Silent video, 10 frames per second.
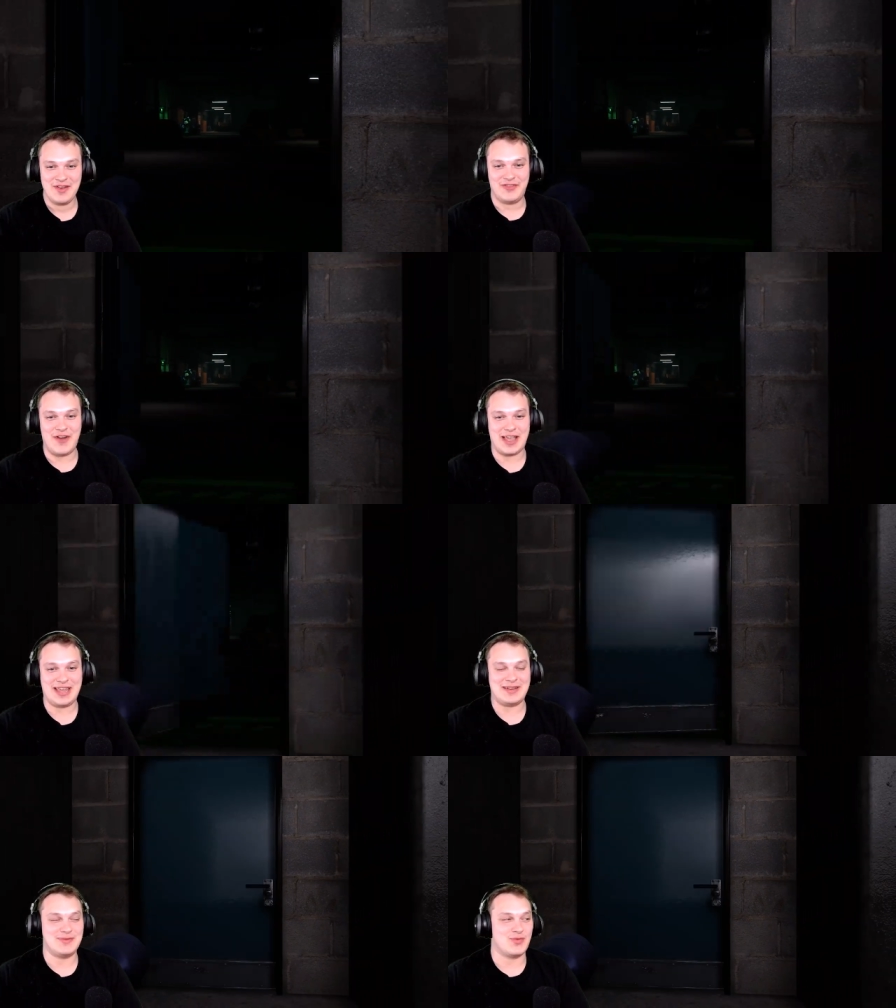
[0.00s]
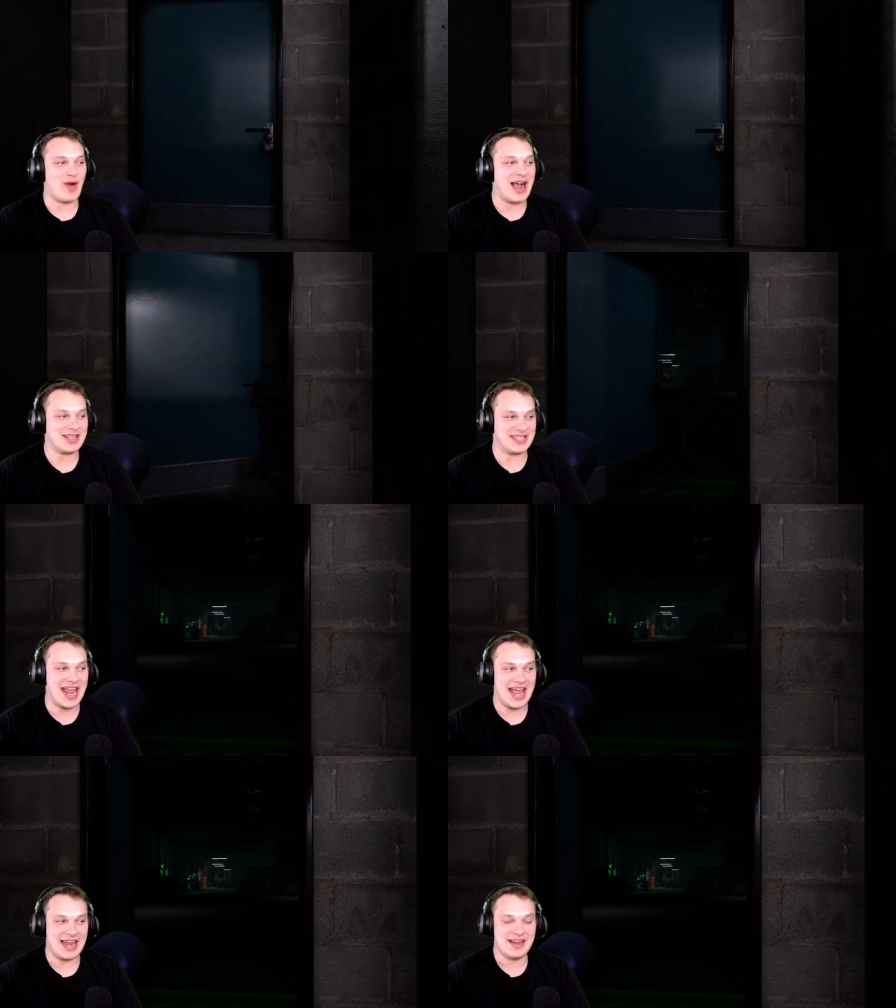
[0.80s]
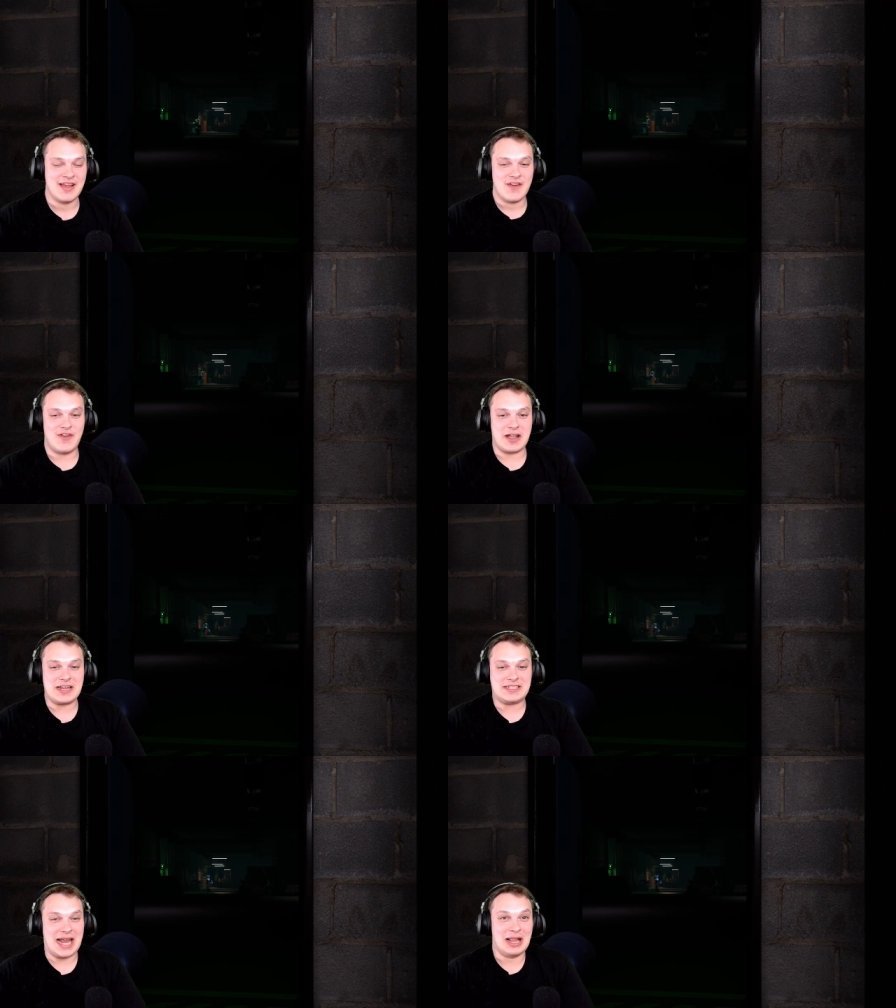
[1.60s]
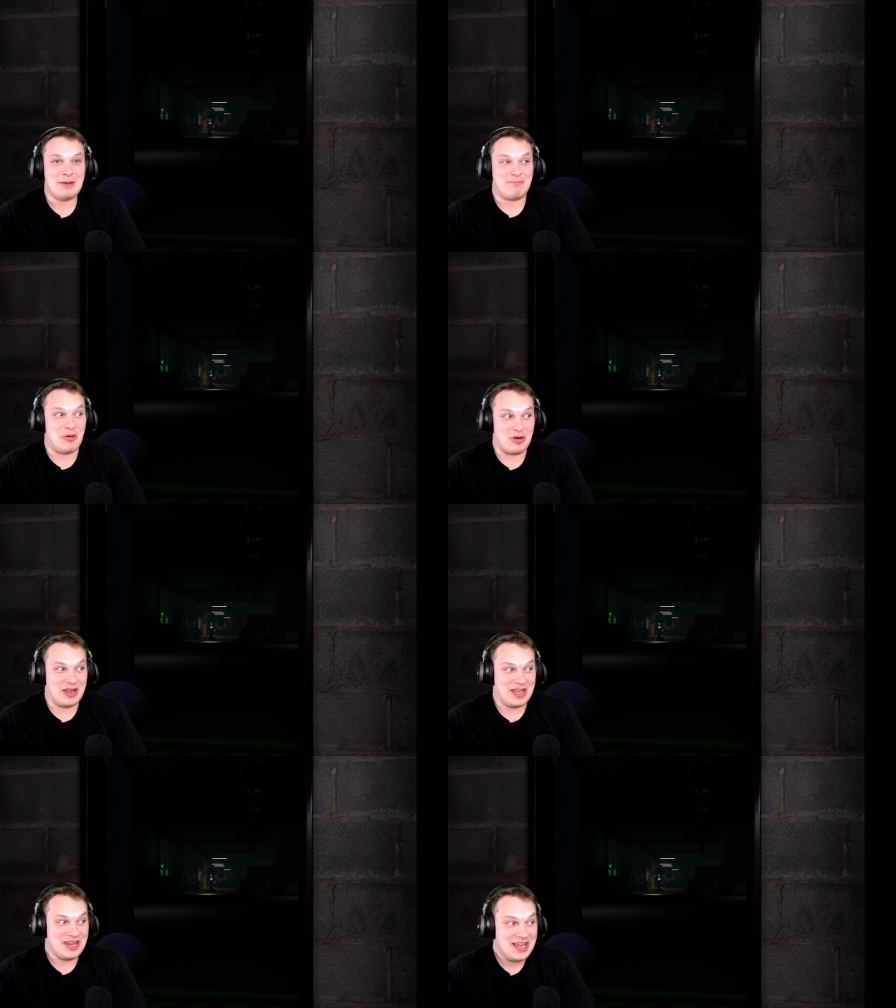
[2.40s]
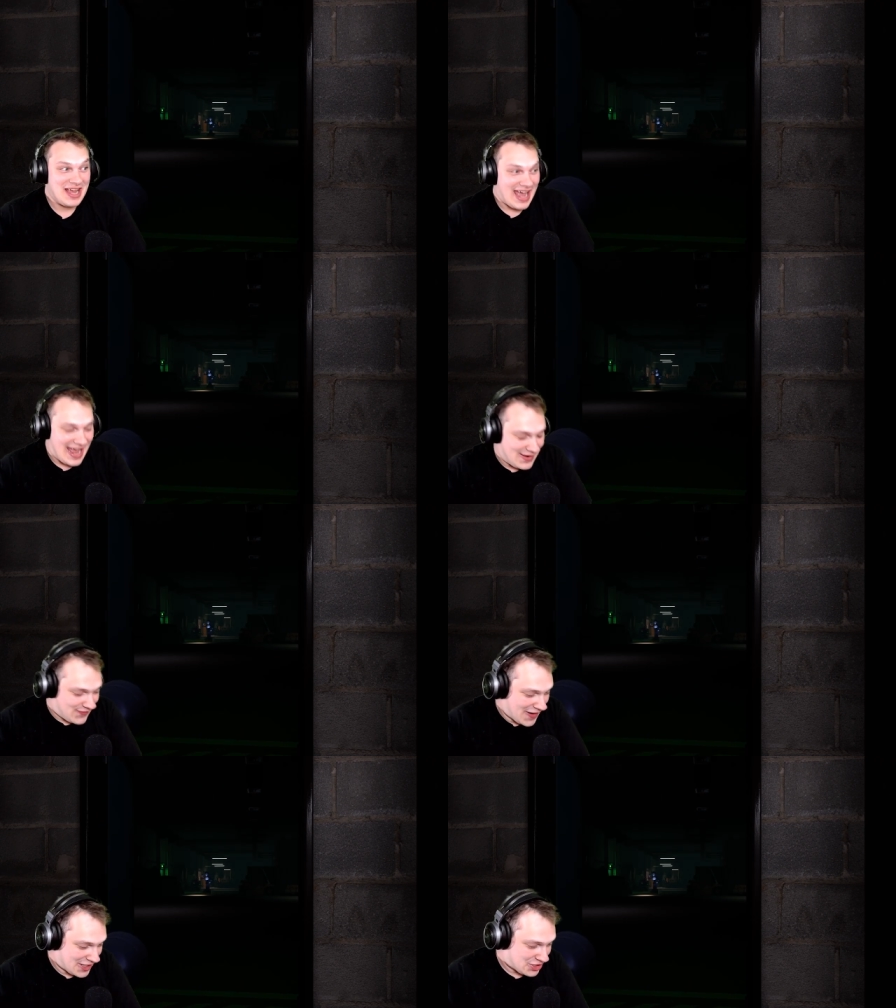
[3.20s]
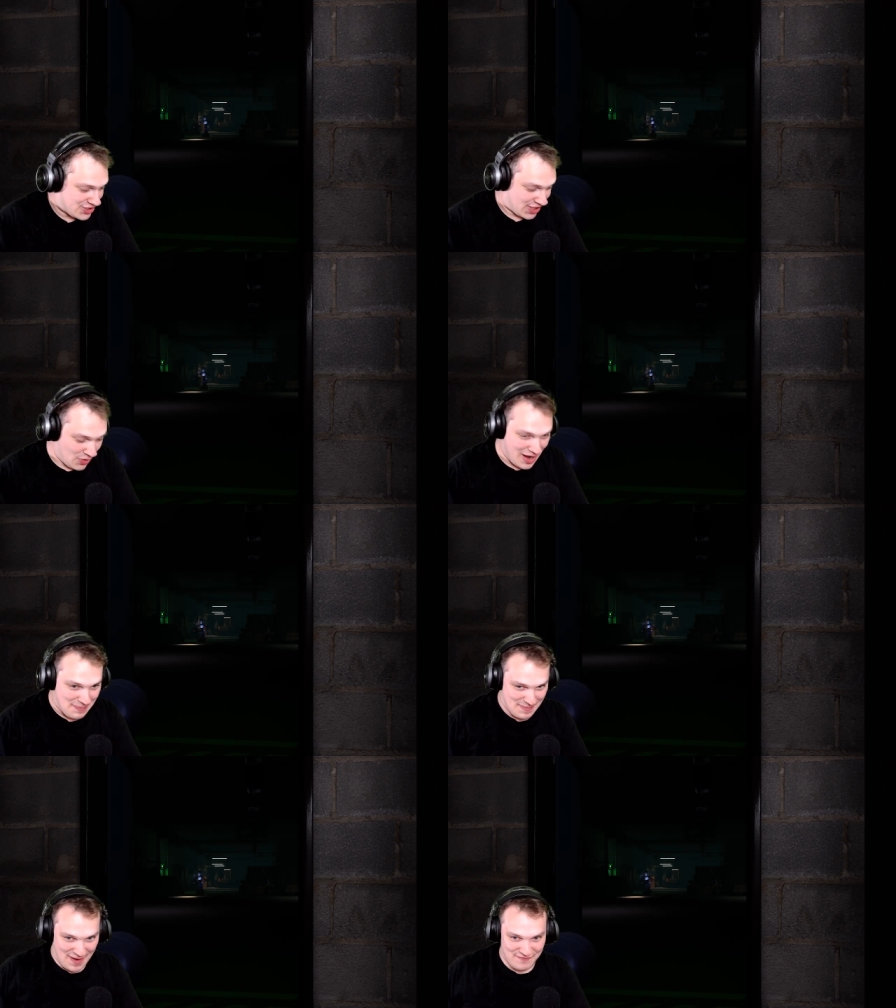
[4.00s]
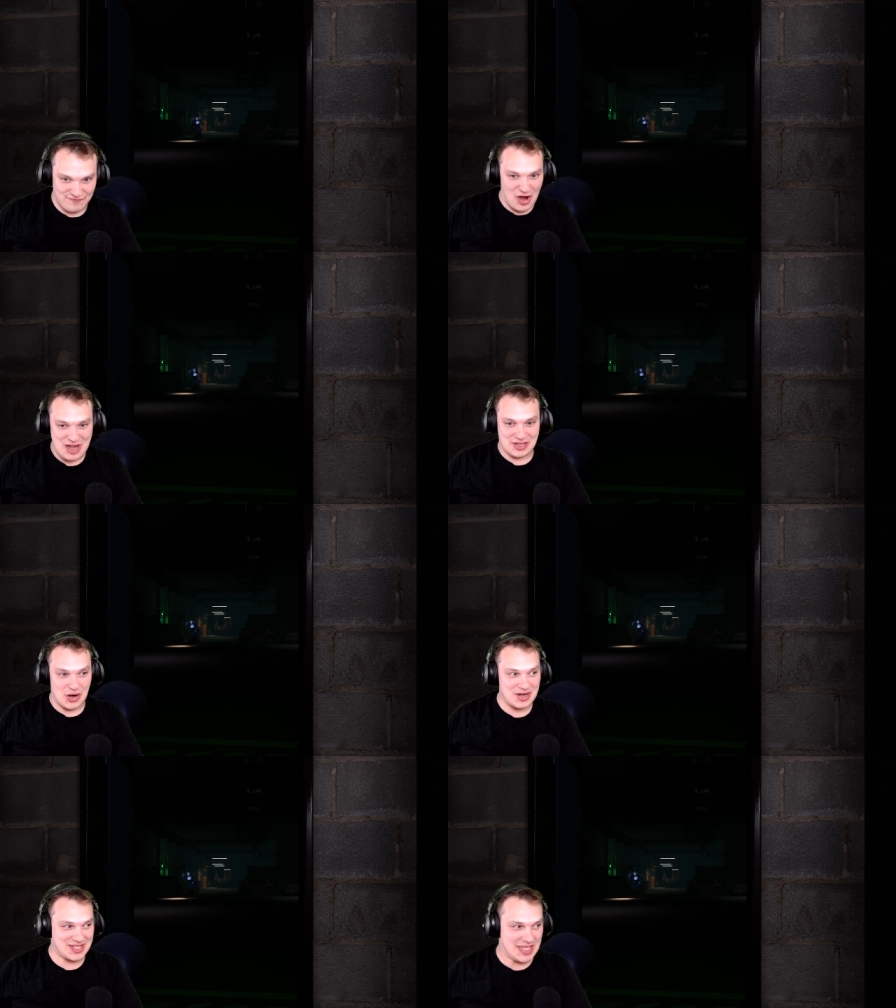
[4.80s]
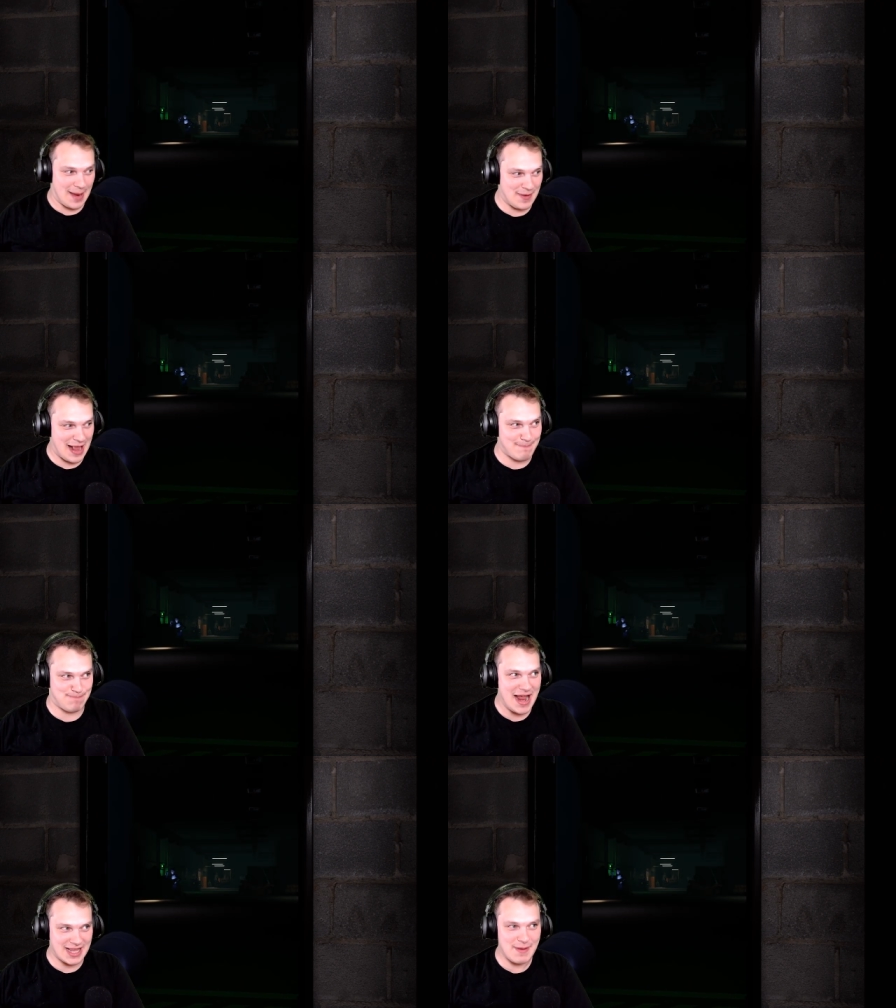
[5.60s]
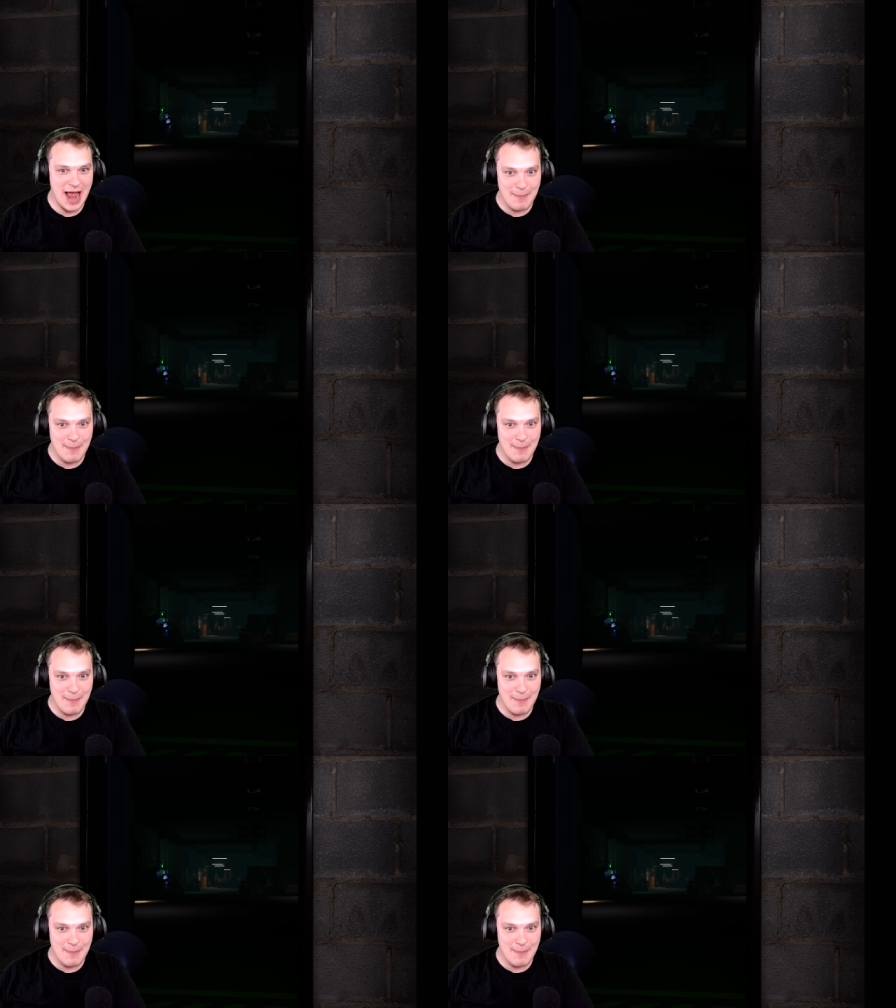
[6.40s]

fucking Roxanne fucking teleported and fucking showed up at my front doorstep and then picked me up